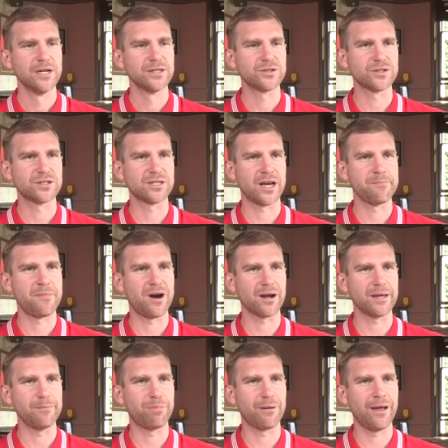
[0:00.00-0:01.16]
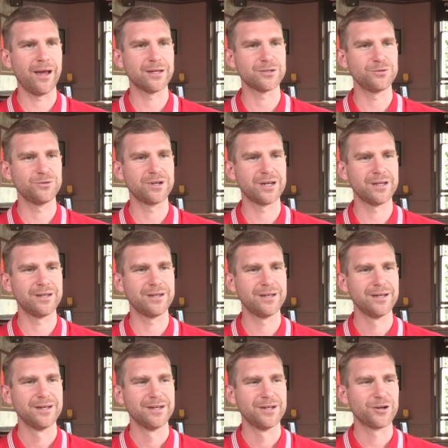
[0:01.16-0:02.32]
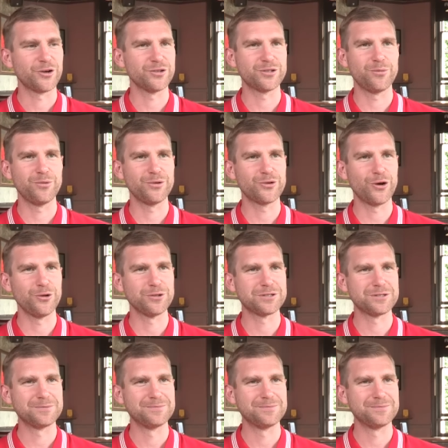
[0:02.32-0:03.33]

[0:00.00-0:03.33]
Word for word: to sign marquee players who can contribute goals.